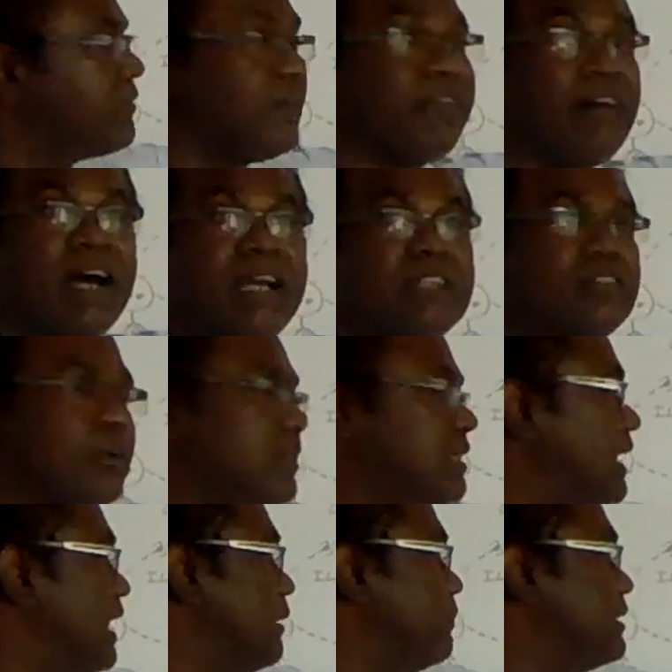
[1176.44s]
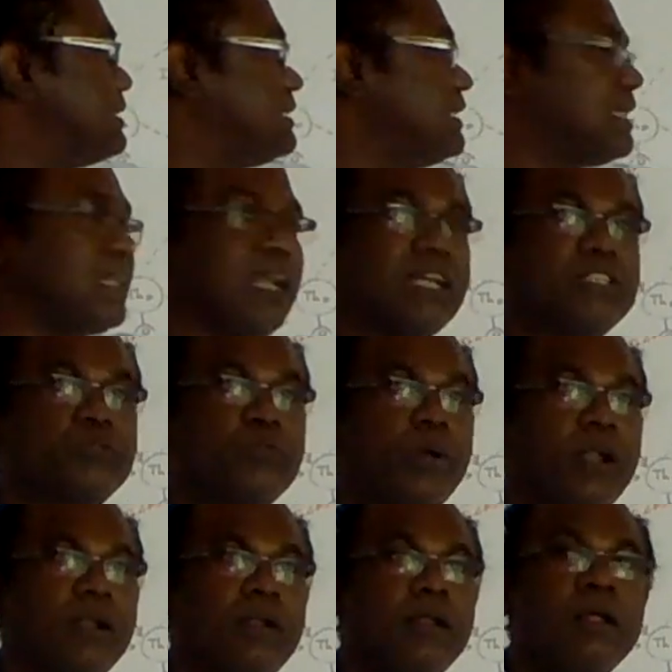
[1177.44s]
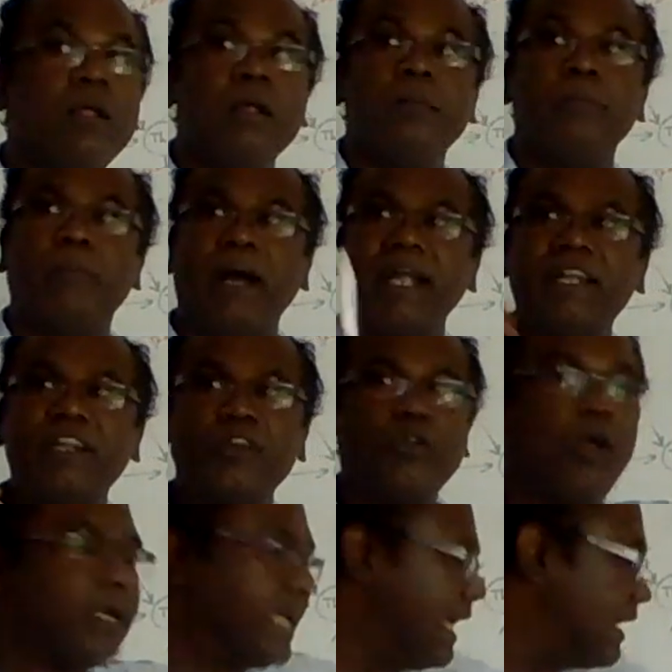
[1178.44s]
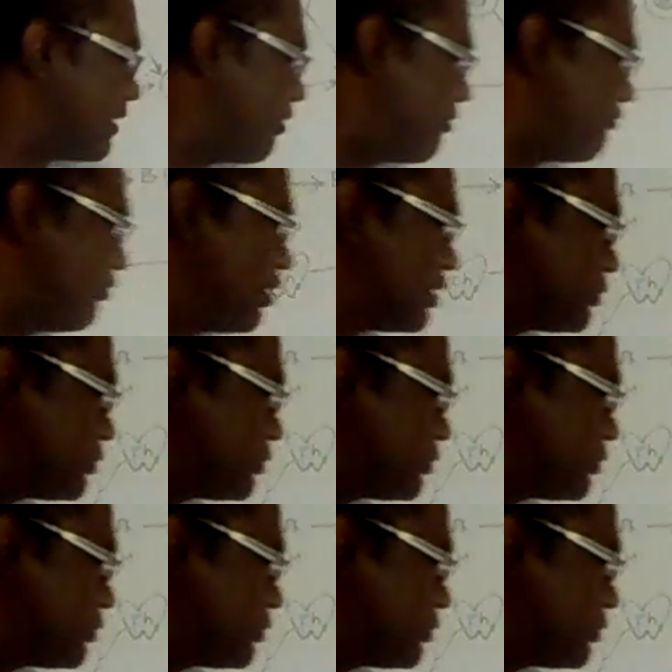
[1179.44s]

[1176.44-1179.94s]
the virus on the MHC class 1. Mind you, don't get confused